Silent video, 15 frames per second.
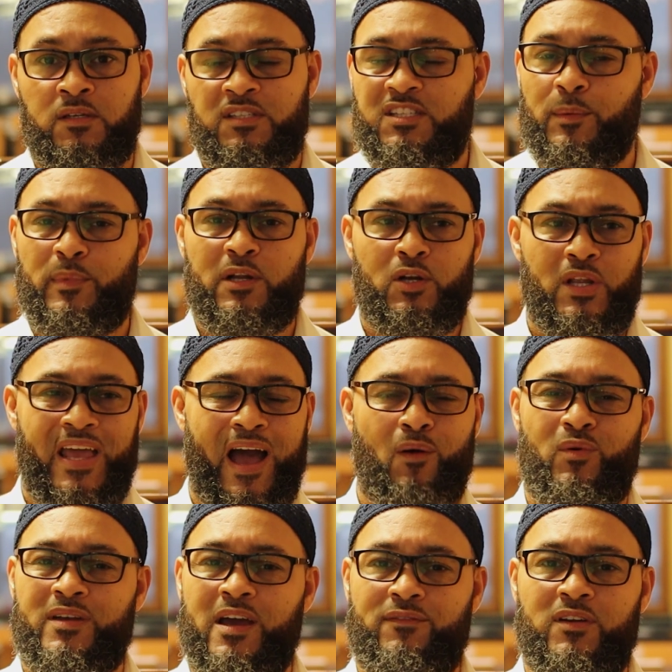Similarly, I
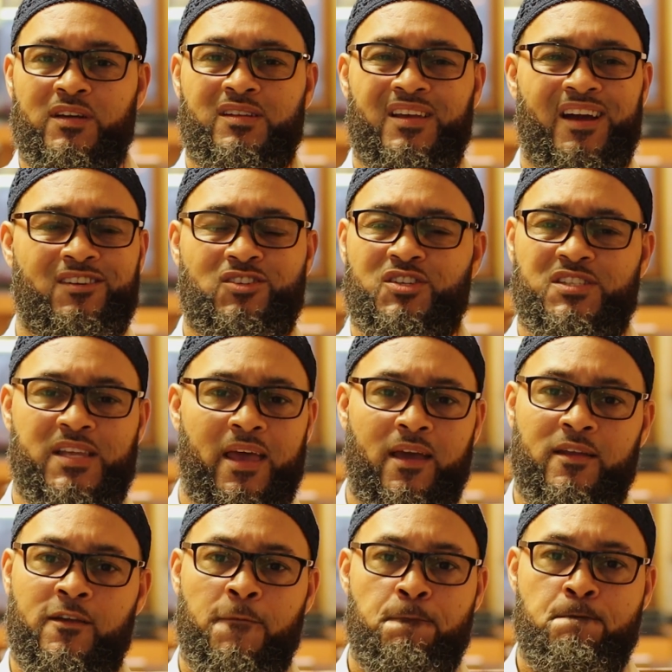would never
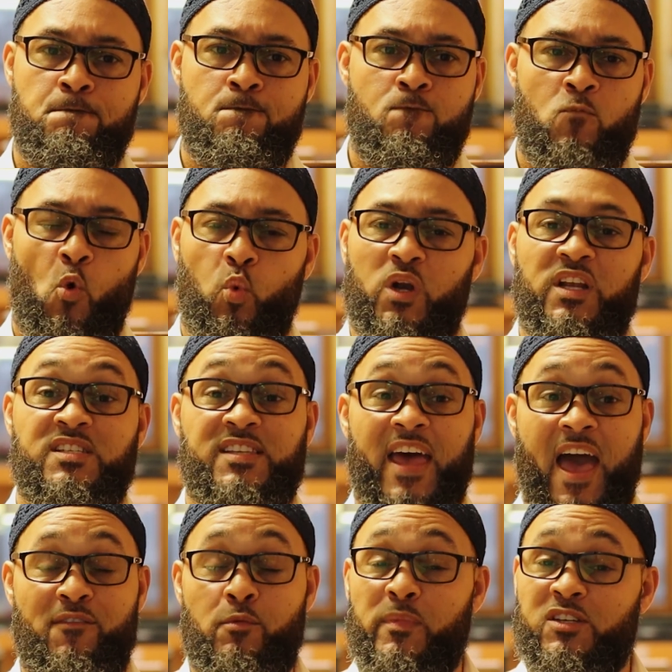understand what it is to
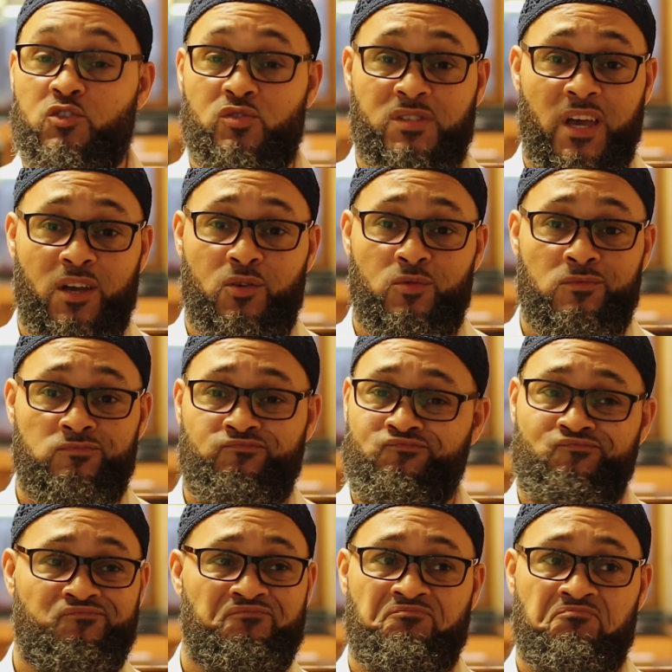have a menstrual cycle.
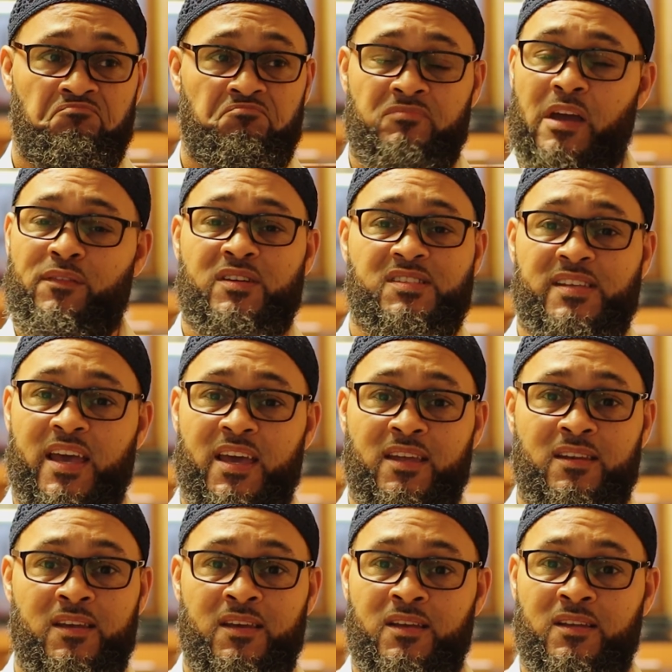Never
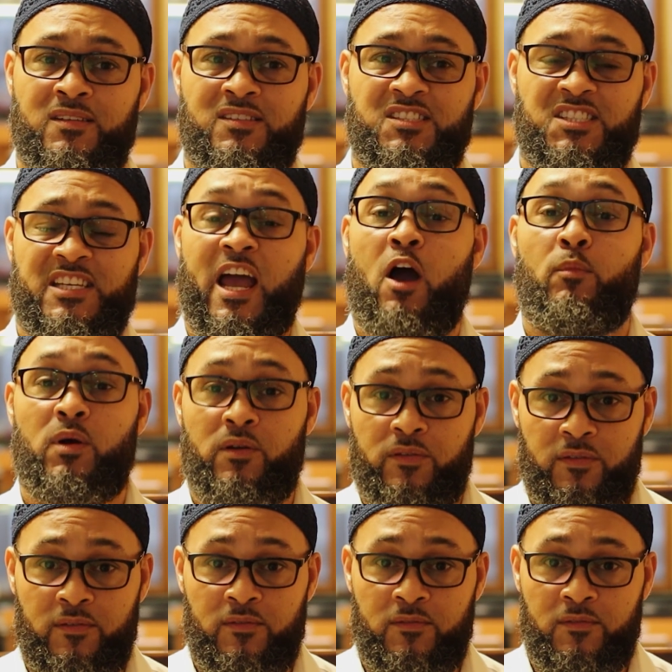understand
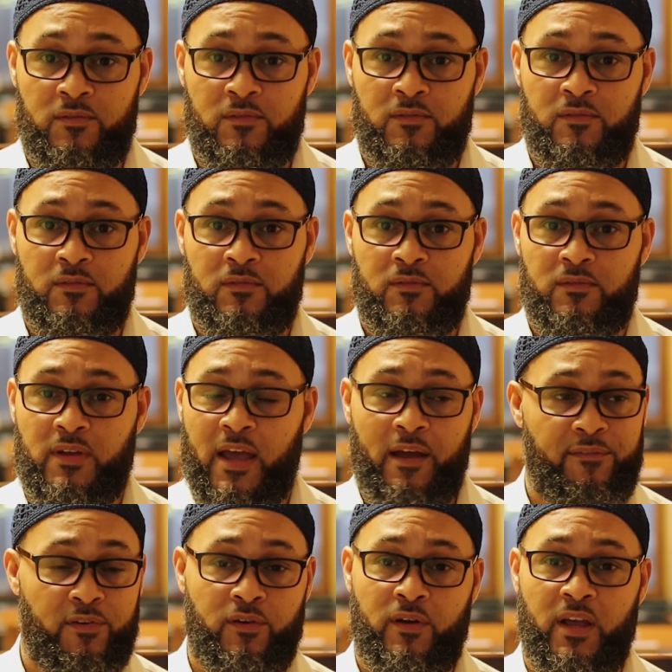childbirth.
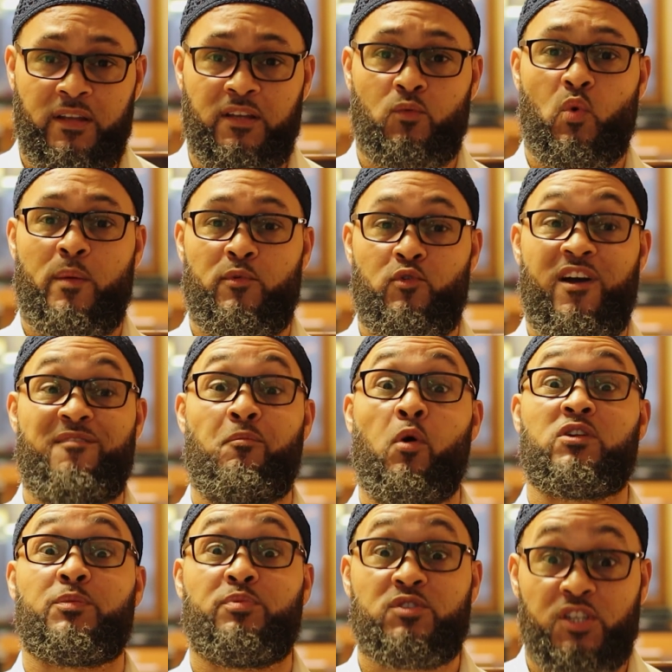Ever. And then women who have
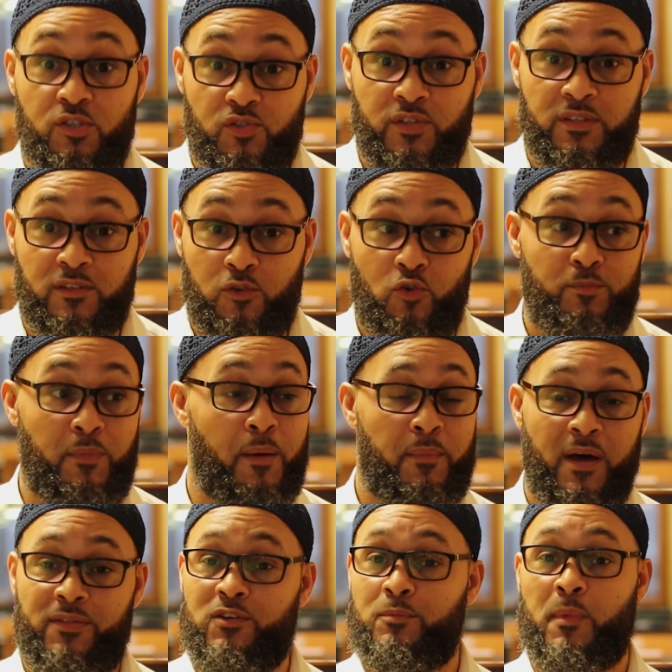multiple children, including my
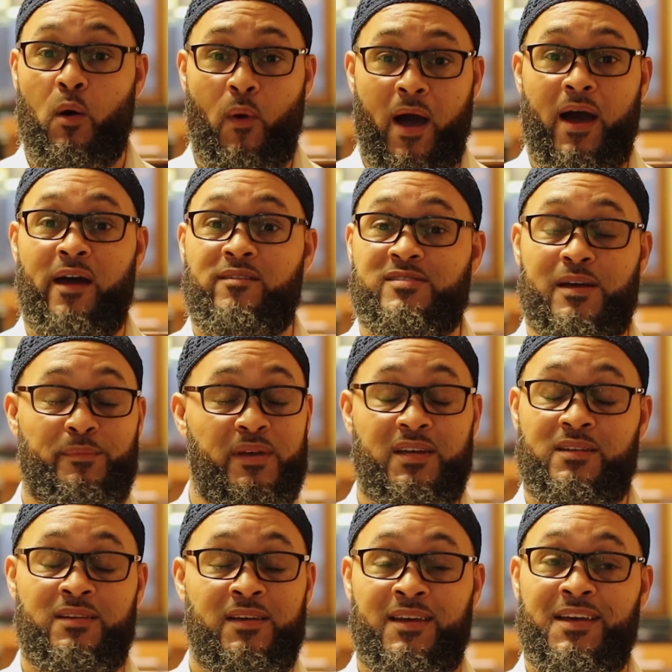mother and my wives. I
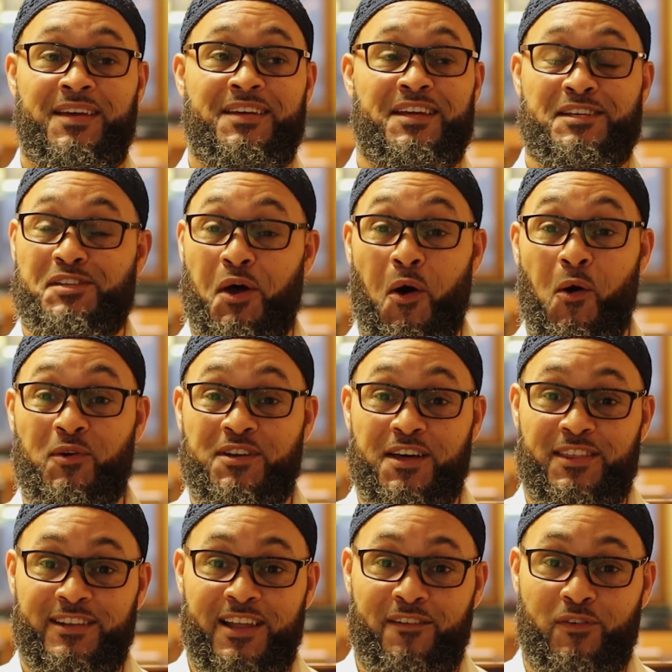mean, it's a whole
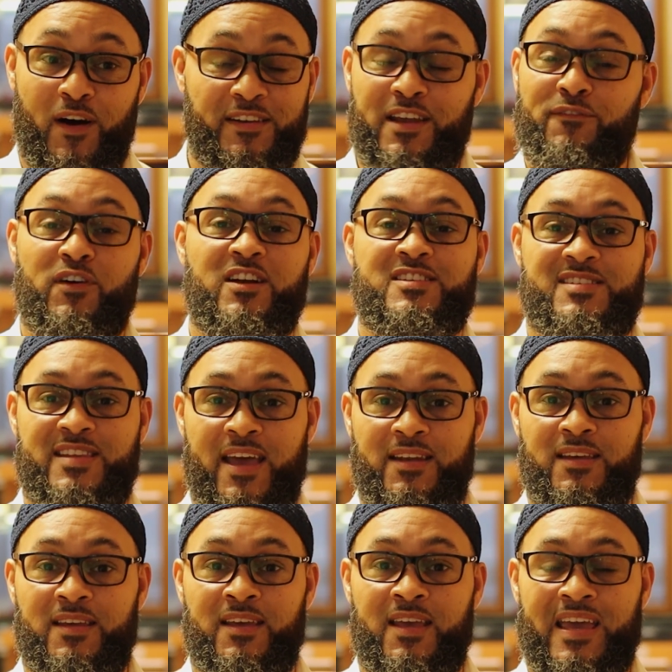nother level. I never understand
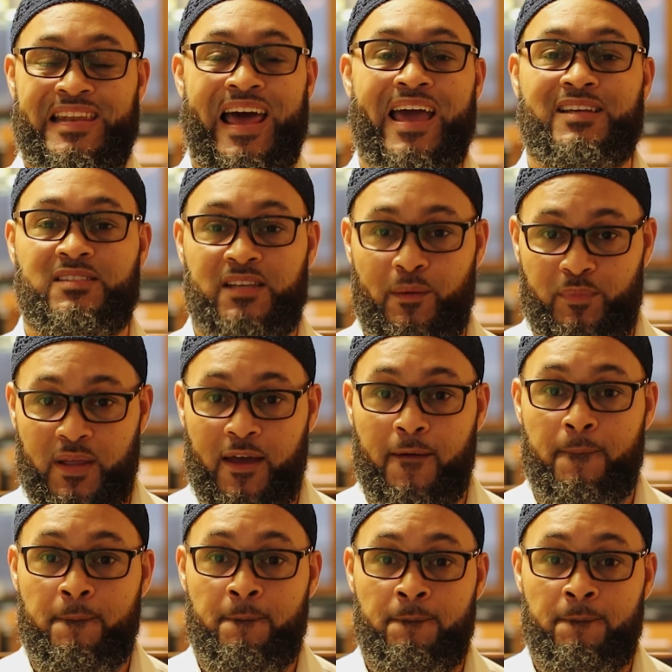it. And I accept that.